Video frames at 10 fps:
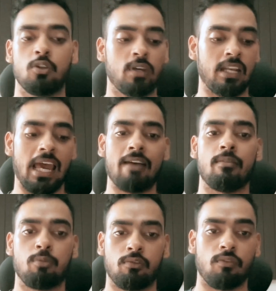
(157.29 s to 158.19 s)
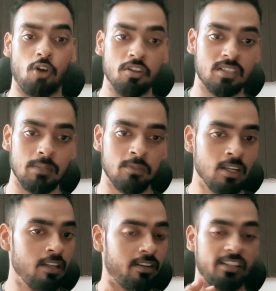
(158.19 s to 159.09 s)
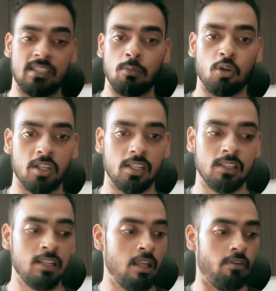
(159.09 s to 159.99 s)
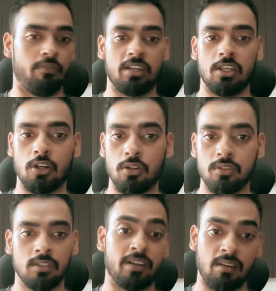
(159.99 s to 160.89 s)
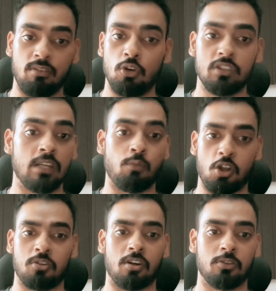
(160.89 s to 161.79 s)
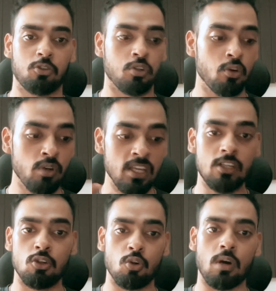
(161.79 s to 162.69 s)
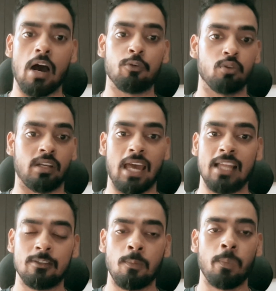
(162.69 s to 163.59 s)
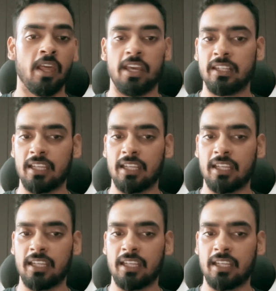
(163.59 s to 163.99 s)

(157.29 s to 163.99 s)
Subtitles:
can have a proof of concept, testimonial, videos, reviews and whatnot. So you need to know how to run ads. In